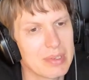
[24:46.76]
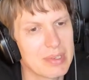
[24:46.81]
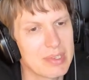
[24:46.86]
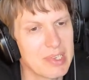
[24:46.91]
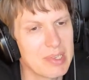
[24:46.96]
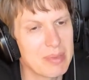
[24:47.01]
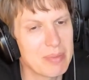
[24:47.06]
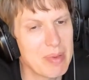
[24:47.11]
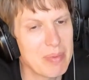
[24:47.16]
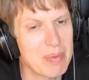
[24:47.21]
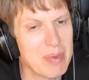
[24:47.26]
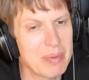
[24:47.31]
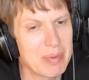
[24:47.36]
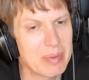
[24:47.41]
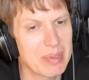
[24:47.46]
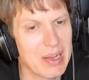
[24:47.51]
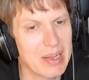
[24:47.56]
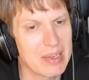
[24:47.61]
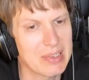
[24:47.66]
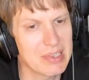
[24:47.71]
seen by
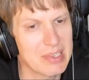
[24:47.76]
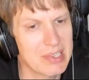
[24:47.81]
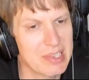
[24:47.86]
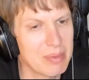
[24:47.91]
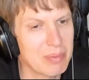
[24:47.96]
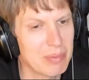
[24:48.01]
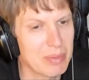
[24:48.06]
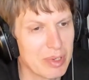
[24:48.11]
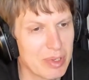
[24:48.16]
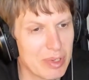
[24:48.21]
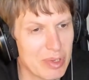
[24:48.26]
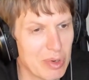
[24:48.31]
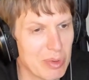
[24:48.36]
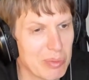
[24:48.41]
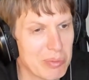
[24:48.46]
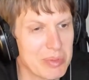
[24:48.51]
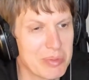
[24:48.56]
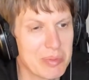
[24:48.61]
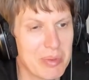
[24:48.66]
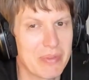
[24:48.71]
people as a similar
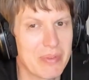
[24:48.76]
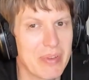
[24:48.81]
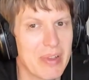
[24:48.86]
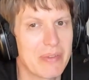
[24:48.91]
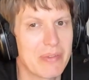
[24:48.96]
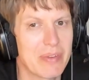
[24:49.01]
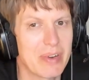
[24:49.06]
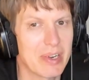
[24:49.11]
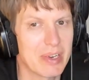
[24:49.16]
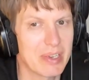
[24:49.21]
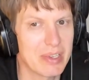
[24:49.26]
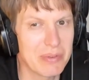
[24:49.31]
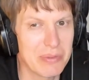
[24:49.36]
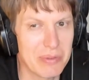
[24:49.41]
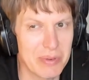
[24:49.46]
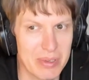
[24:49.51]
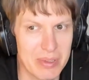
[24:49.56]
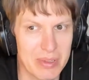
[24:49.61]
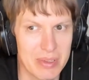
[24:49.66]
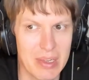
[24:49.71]
terms, but they're very
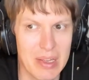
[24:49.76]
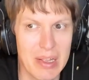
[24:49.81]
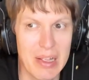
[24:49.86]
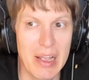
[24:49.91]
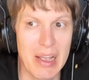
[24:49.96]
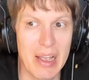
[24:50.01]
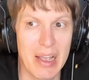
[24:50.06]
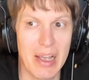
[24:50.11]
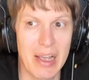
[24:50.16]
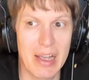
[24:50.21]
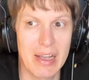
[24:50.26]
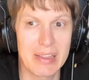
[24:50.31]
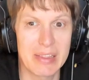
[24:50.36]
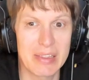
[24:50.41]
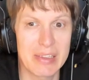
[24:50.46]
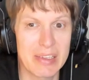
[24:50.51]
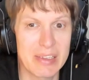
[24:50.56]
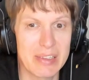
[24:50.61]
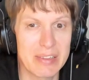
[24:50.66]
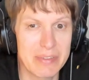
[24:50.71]
different.
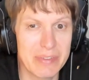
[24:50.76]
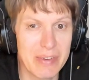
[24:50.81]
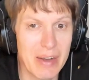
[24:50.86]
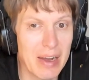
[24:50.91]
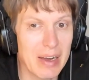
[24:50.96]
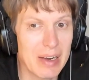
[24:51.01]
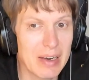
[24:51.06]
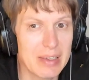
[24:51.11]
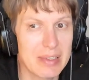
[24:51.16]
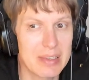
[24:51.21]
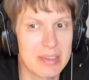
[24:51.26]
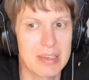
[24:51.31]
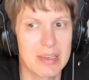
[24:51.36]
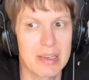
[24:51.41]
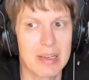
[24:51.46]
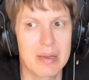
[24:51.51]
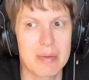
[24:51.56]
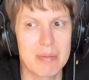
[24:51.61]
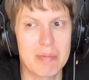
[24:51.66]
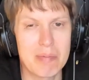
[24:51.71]
And in fact,
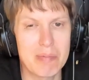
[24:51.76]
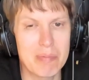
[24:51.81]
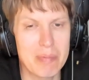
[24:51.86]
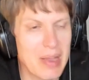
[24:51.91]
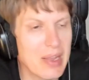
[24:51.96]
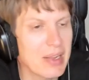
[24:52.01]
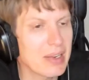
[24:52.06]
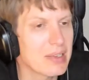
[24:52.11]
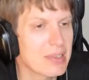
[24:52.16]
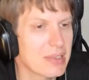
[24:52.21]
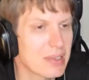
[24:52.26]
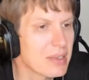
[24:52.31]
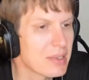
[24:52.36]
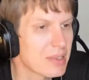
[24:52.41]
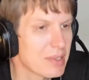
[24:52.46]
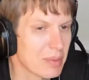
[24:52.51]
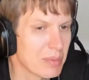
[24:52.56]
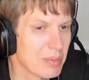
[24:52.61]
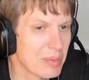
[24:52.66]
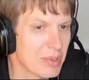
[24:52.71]
many
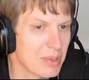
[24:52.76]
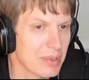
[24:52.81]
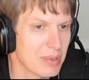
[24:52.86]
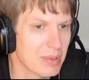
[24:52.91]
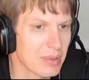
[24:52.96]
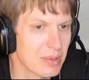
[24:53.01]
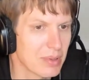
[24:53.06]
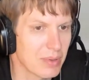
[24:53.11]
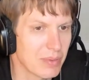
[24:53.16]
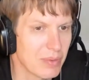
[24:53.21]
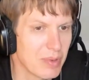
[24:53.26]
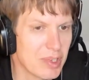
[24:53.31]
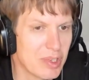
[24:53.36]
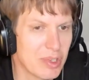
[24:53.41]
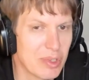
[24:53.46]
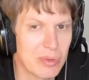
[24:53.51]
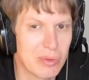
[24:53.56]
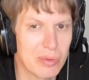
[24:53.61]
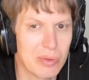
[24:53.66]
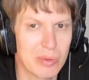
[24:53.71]
systems
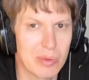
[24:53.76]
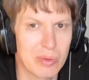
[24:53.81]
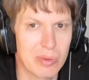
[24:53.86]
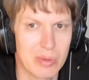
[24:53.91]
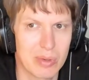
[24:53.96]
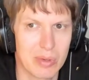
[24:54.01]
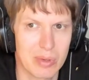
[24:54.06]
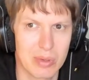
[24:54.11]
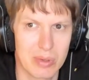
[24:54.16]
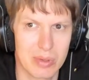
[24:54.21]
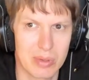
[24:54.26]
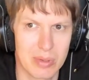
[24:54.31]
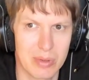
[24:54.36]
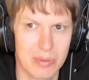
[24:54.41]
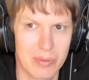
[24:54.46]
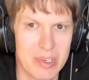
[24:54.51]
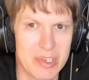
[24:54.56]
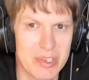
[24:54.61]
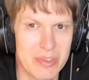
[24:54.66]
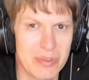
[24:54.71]
which you uh,
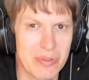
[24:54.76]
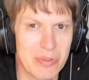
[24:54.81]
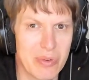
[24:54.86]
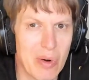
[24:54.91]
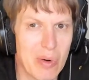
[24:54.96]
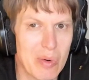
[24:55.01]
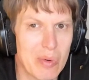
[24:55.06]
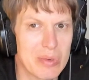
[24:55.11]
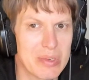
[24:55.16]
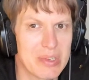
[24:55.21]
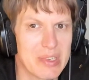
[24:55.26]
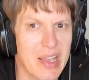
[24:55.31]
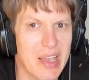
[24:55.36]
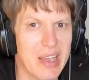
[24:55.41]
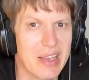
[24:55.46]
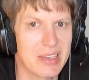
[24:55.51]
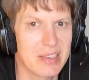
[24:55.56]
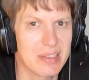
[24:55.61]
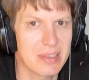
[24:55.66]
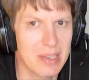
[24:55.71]
which focus
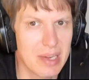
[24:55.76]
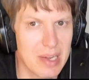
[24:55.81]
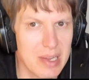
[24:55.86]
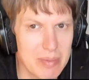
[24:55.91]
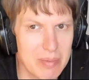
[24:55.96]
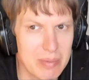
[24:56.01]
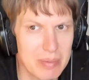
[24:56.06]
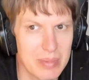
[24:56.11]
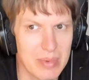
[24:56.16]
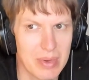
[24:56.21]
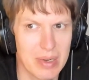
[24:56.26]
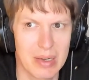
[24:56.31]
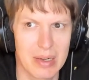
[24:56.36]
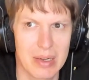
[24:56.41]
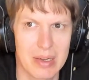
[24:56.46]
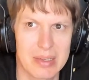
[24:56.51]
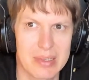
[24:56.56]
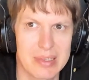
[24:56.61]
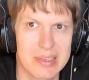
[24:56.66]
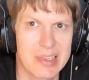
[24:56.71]
extreme
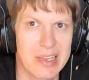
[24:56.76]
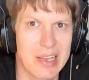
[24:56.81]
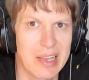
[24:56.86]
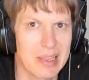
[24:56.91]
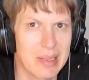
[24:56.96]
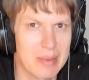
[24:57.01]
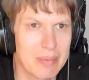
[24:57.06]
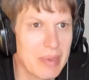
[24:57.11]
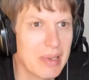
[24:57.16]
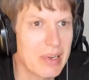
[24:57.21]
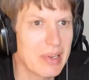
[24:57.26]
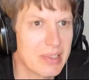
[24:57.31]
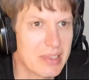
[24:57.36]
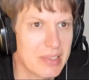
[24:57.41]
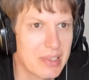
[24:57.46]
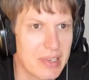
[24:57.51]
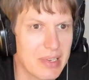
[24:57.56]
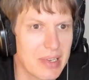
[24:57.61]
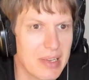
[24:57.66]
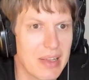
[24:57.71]

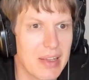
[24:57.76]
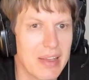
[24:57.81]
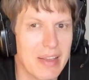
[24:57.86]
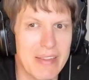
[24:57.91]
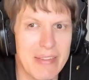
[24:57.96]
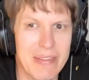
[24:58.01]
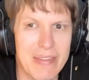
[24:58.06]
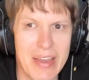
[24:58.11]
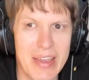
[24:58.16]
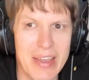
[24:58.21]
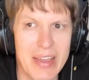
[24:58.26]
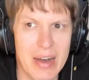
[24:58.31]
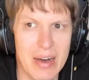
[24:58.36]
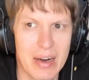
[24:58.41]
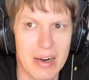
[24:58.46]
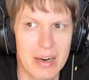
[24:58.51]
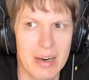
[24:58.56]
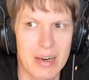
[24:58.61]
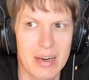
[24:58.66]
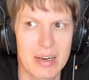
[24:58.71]
scalability, they
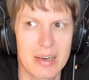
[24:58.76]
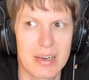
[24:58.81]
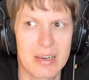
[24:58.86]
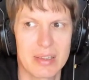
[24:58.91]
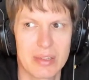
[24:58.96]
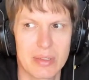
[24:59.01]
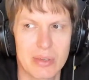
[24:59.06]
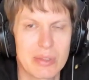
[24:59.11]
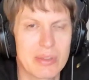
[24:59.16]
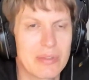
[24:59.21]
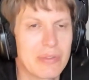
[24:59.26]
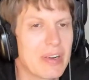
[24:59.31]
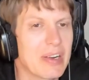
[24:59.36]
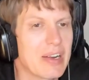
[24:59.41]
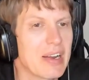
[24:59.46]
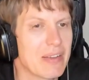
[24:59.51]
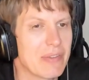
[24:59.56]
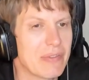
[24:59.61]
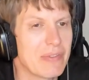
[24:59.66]
are not very